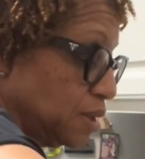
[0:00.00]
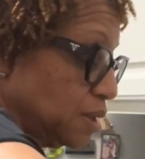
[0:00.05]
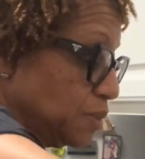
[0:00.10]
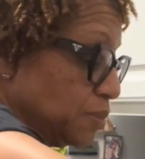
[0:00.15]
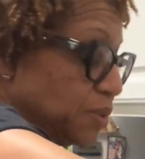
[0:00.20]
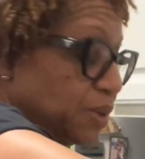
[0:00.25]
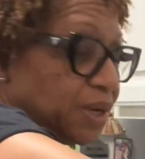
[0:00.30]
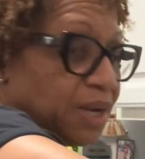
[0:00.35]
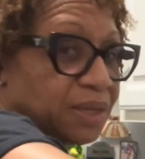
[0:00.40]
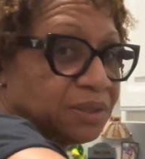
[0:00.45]

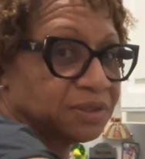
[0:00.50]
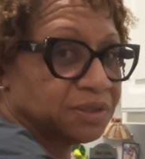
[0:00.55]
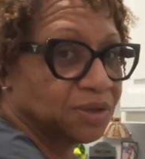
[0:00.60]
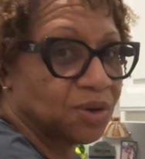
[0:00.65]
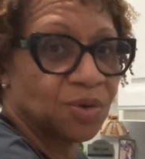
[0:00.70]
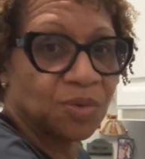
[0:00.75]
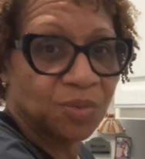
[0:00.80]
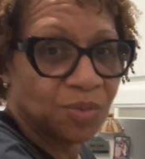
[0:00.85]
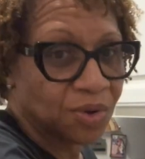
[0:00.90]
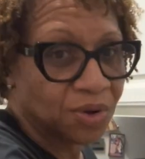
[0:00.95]
But I
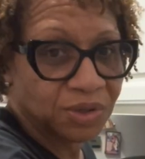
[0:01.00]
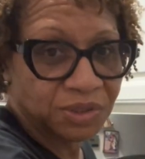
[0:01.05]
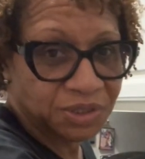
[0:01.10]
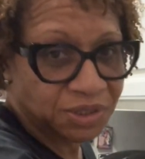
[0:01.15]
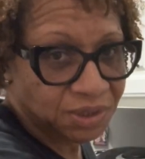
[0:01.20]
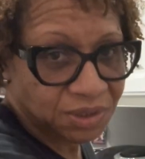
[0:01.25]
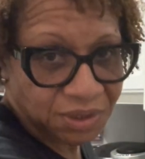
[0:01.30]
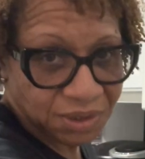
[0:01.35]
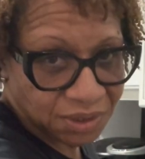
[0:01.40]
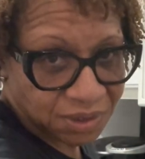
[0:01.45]
don't
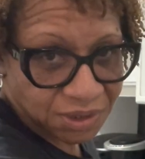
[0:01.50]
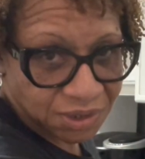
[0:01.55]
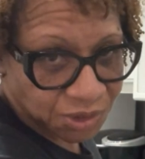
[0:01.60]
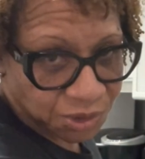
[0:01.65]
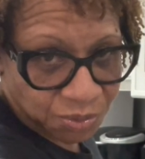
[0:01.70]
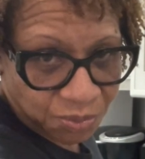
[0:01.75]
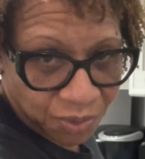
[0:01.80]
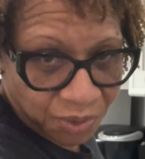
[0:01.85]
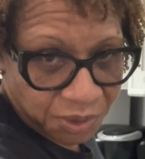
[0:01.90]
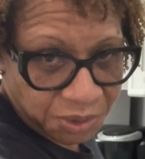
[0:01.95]
wash it in
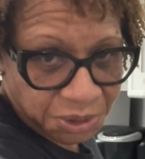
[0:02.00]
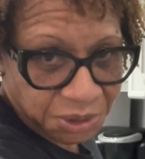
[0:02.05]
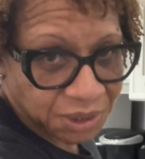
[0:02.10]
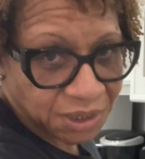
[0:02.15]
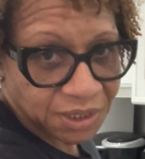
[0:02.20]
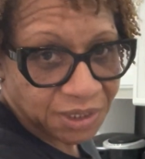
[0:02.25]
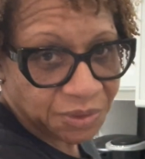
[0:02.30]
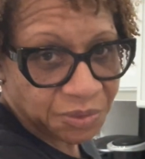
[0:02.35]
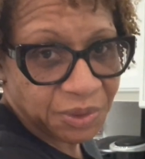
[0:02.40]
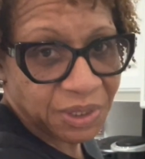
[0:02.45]
dishwashing
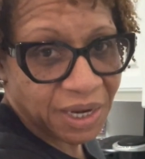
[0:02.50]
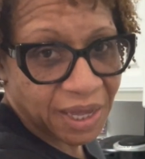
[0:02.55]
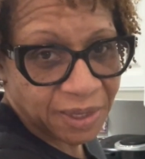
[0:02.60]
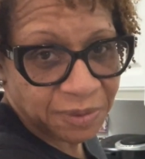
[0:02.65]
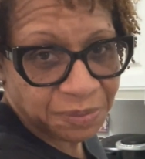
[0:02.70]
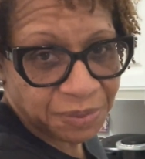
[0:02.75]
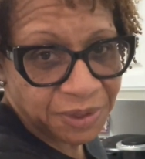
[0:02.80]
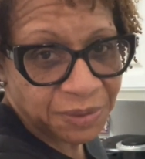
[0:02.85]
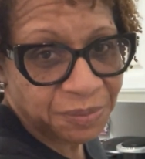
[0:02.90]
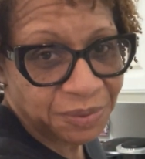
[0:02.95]
liquid
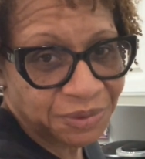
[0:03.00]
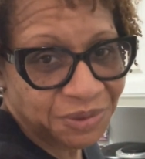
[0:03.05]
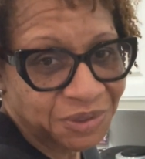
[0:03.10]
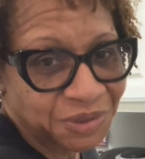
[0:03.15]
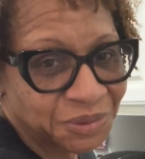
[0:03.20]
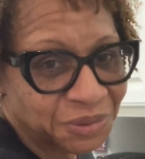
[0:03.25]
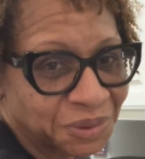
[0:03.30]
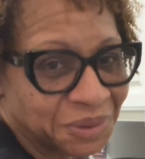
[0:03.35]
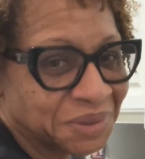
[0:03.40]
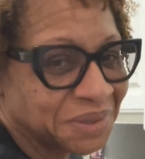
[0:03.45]
like people
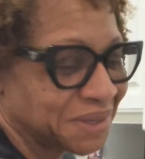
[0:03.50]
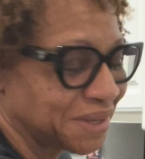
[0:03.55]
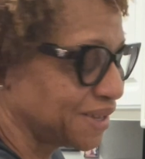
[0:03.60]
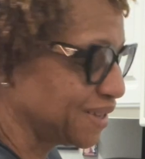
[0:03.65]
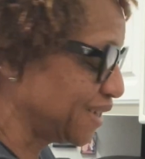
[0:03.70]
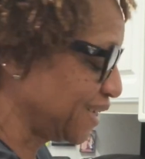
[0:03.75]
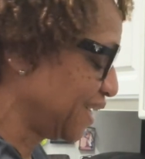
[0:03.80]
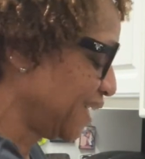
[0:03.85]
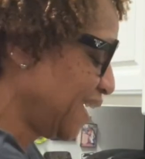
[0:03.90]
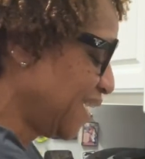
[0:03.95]
do.
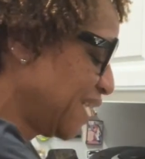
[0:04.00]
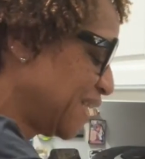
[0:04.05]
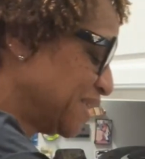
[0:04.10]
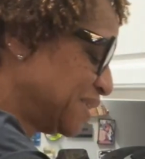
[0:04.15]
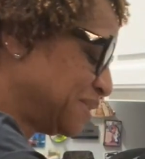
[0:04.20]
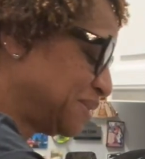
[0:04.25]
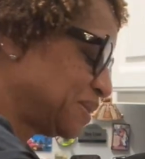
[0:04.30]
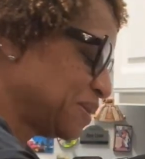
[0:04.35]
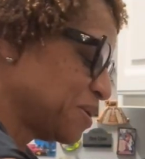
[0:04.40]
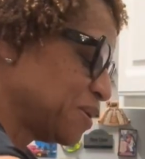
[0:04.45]

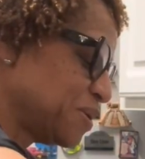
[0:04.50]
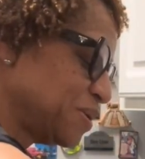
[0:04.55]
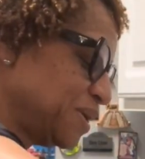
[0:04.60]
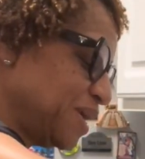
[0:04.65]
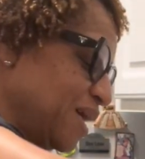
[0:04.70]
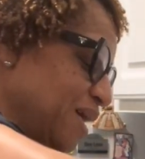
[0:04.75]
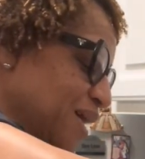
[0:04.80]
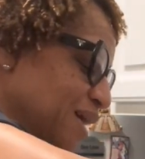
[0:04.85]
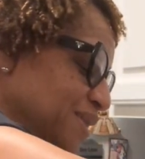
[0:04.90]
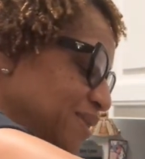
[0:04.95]
So
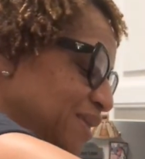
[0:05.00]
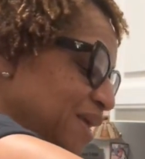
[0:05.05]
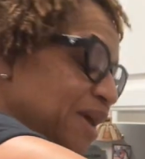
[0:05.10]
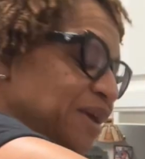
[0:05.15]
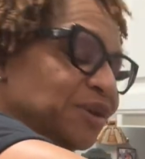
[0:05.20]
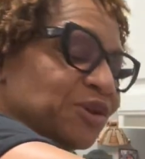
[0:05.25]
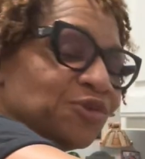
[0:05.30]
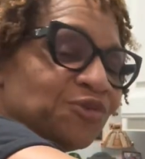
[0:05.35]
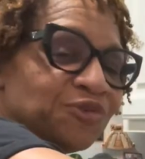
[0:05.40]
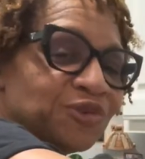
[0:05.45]
yeah,
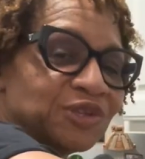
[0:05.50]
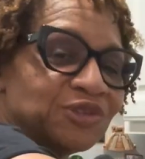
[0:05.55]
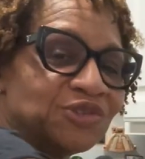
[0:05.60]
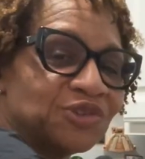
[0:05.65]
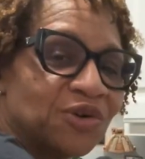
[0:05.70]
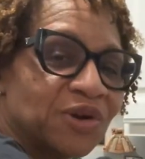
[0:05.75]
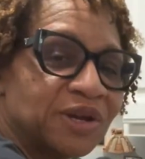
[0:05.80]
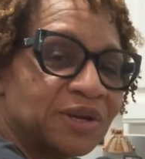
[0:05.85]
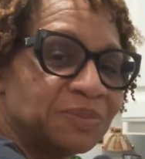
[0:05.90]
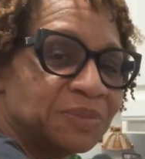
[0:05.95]
thank you for
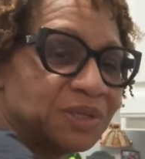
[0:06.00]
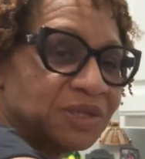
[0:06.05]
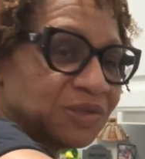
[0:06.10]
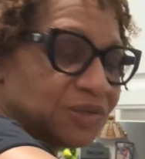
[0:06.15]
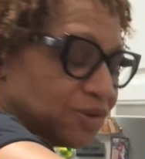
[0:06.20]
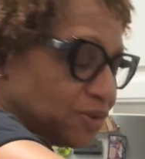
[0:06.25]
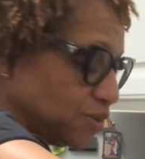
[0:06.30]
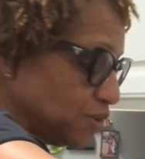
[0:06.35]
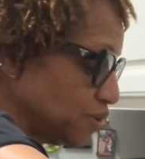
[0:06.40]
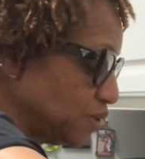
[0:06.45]
joining me
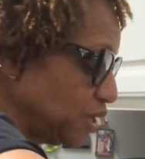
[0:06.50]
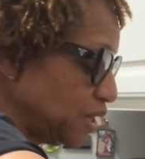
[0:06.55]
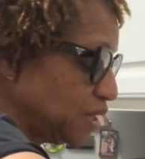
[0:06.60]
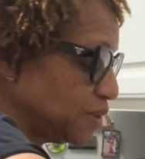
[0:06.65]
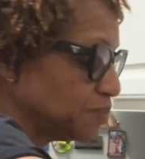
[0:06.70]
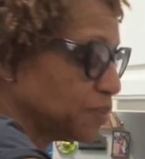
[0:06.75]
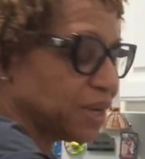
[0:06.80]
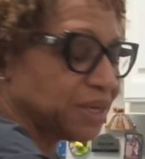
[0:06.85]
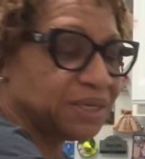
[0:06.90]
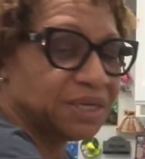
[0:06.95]

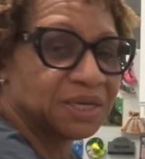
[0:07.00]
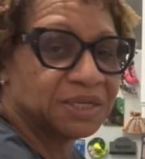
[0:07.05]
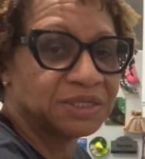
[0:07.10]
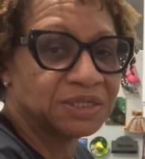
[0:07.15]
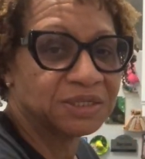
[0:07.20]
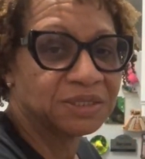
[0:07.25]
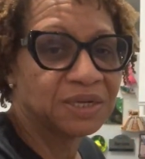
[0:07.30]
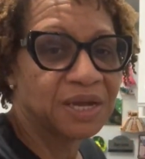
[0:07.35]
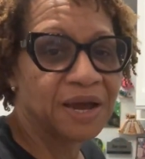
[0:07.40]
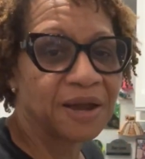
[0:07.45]
in my
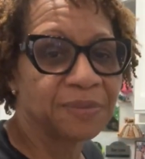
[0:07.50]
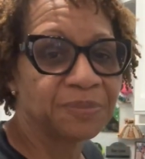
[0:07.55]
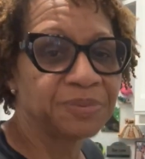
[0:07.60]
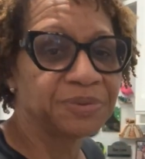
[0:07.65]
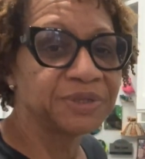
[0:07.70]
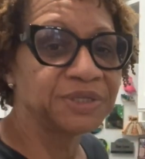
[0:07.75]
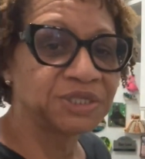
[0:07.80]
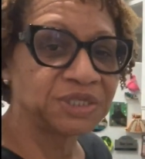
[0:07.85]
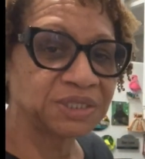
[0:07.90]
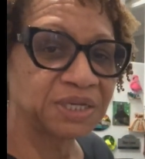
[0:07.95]
kitchen. I
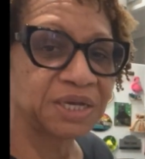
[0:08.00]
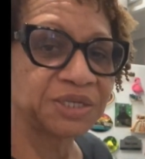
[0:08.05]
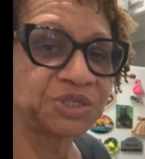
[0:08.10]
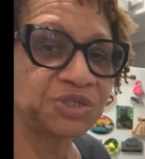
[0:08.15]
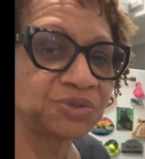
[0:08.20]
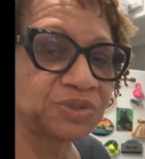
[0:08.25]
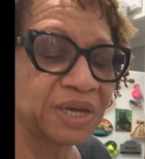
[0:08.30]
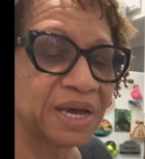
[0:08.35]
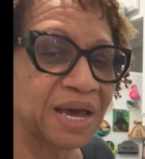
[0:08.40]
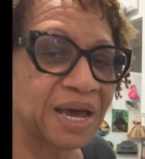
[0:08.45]
appreciate
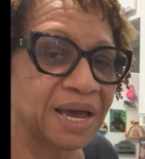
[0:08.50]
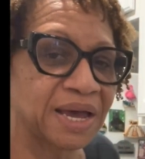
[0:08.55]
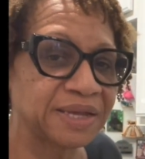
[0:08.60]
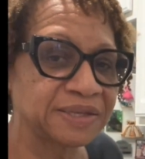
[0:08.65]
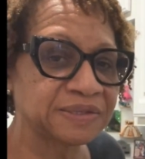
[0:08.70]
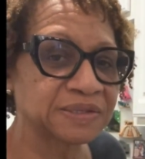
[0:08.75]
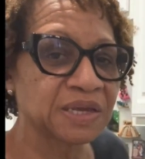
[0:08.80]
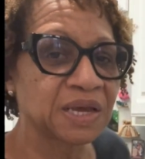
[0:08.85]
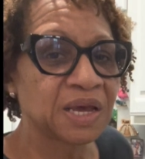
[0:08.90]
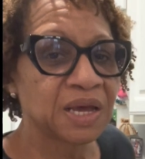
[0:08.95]
you
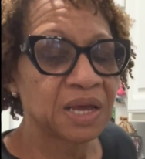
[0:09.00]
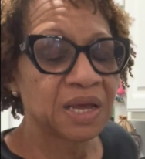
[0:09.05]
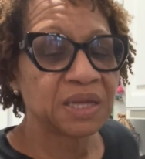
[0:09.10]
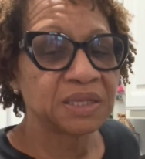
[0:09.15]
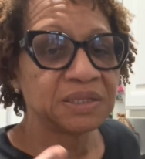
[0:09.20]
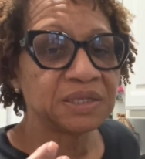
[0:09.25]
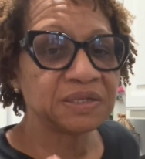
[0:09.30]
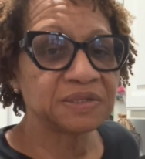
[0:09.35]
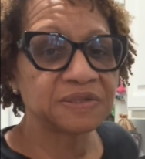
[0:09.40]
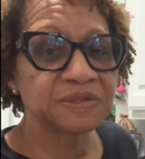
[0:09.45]
guys.
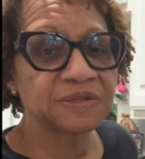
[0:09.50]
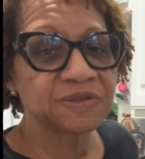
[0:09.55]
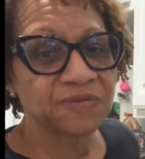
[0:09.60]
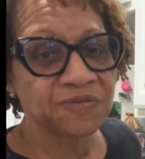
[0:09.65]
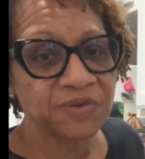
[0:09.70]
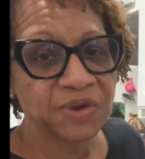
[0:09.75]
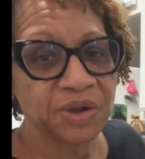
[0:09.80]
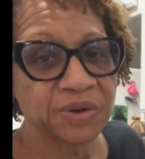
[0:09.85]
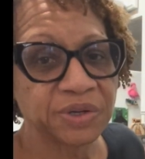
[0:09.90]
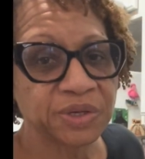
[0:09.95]
This is a
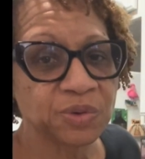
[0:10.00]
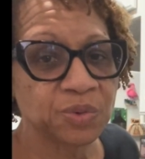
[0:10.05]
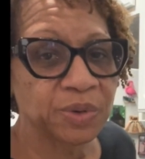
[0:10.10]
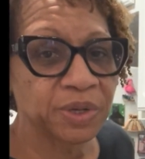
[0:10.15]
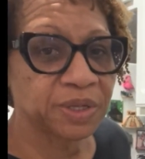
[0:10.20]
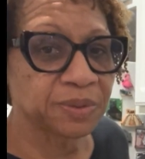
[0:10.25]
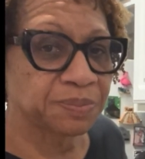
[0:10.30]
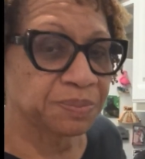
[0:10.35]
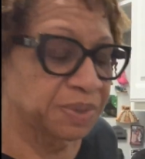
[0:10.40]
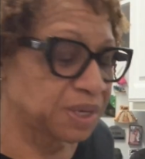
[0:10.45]
very
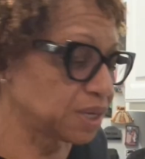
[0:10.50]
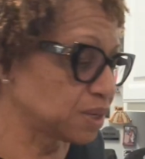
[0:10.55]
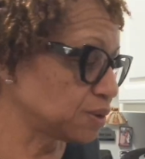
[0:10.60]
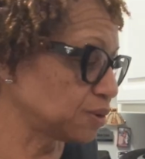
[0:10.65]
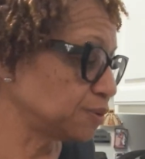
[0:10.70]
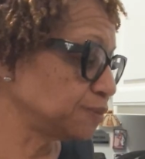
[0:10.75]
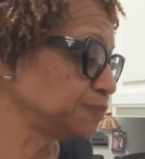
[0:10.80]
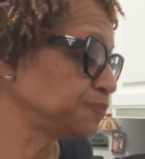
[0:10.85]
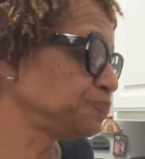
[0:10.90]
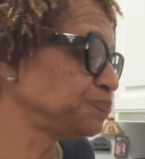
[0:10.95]
quick meal.